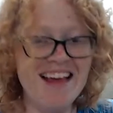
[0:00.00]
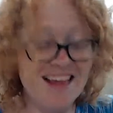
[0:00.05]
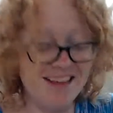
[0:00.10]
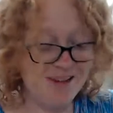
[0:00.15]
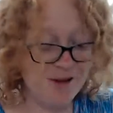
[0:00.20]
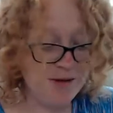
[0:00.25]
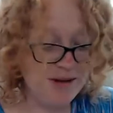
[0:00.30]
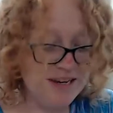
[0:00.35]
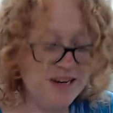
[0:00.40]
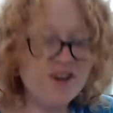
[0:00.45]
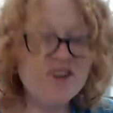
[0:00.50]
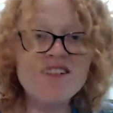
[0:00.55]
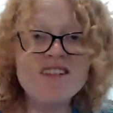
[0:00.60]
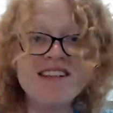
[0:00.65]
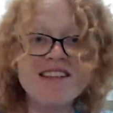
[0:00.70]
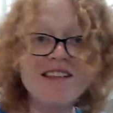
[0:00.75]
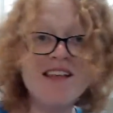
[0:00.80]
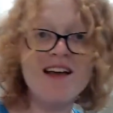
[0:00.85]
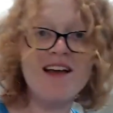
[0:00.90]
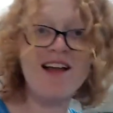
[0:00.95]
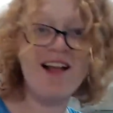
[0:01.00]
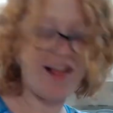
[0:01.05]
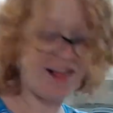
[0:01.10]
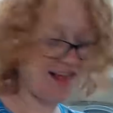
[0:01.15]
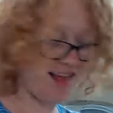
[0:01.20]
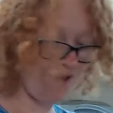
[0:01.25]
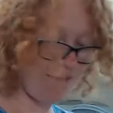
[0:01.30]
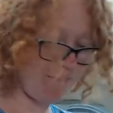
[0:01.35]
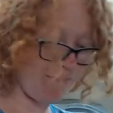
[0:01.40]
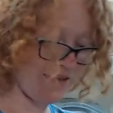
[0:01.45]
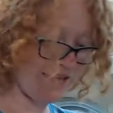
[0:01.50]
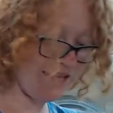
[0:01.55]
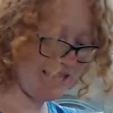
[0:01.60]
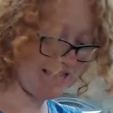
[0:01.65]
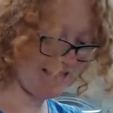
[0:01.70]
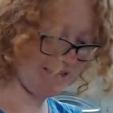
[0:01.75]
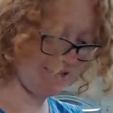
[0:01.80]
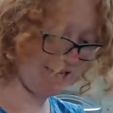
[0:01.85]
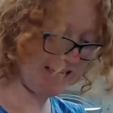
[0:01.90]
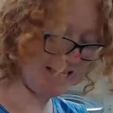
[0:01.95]
So here's my
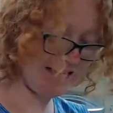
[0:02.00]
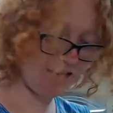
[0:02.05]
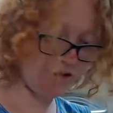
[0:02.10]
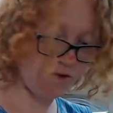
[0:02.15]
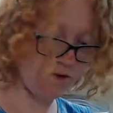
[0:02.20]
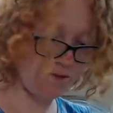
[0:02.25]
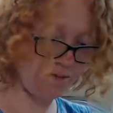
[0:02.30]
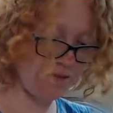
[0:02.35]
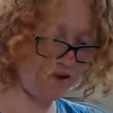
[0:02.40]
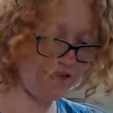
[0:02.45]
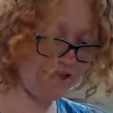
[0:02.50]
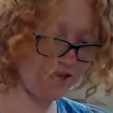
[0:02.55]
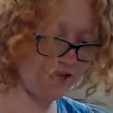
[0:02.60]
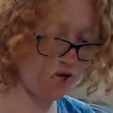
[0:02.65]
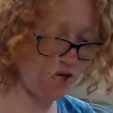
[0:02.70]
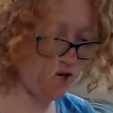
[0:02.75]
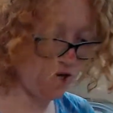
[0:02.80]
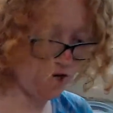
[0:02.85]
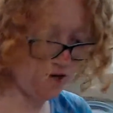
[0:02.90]
third.